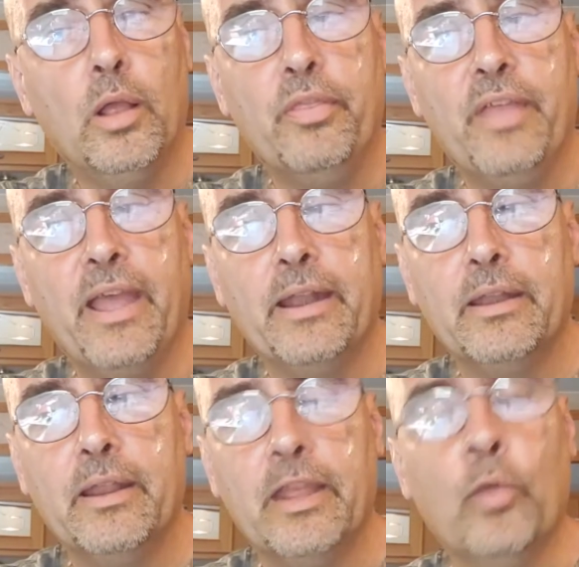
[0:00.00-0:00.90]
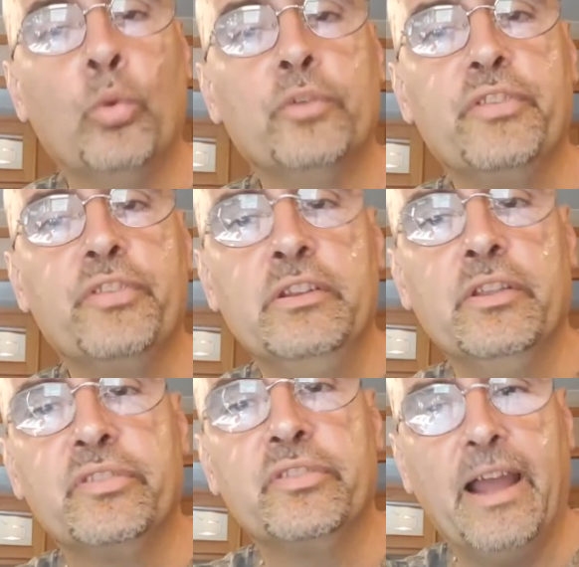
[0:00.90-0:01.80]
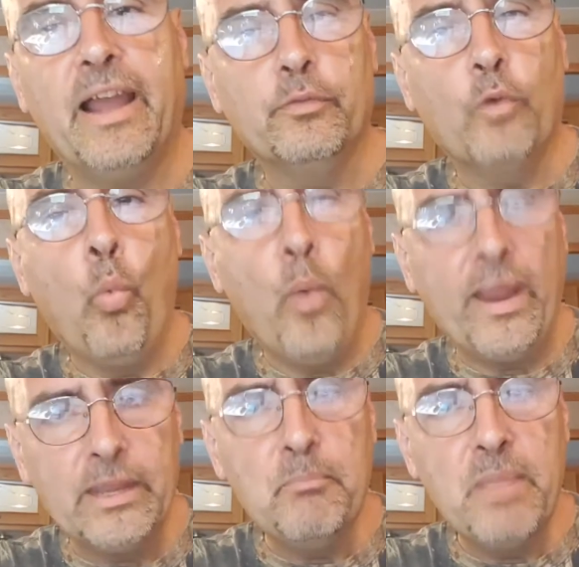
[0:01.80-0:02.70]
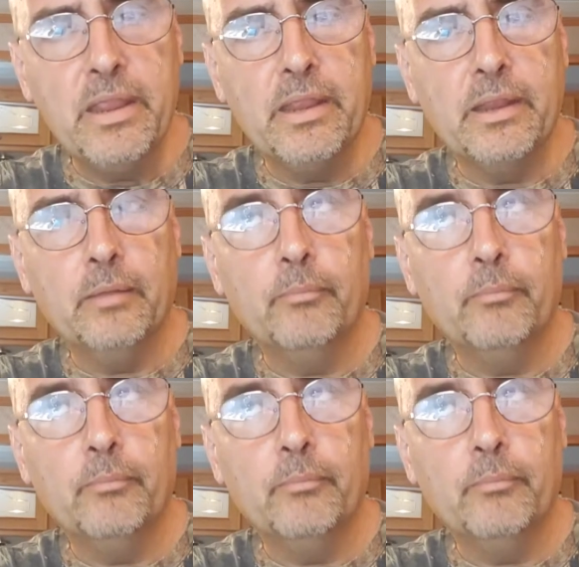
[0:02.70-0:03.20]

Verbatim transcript: that it was the design of a wicked being.